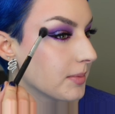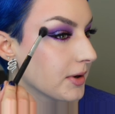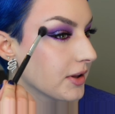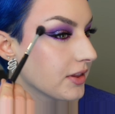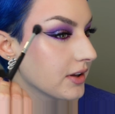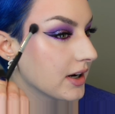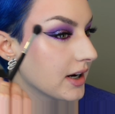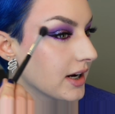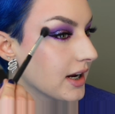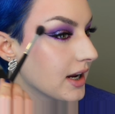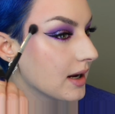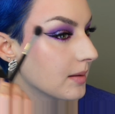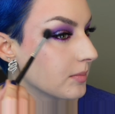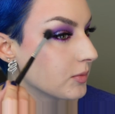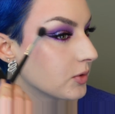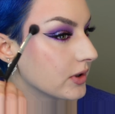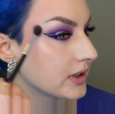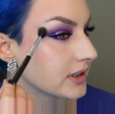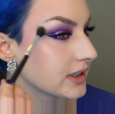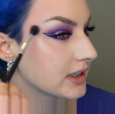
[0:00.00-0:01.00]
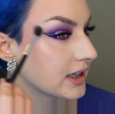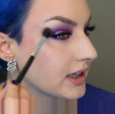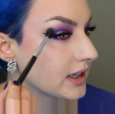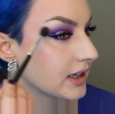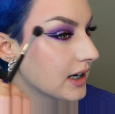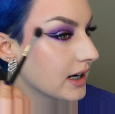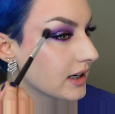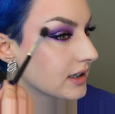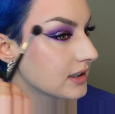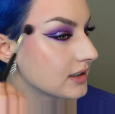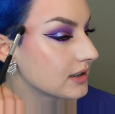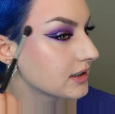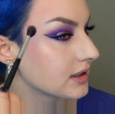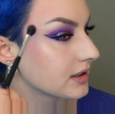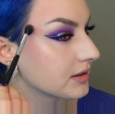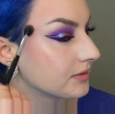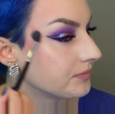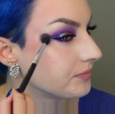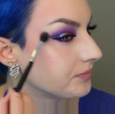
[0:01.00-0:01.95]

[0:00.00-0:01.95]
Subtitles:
I think I am going to connect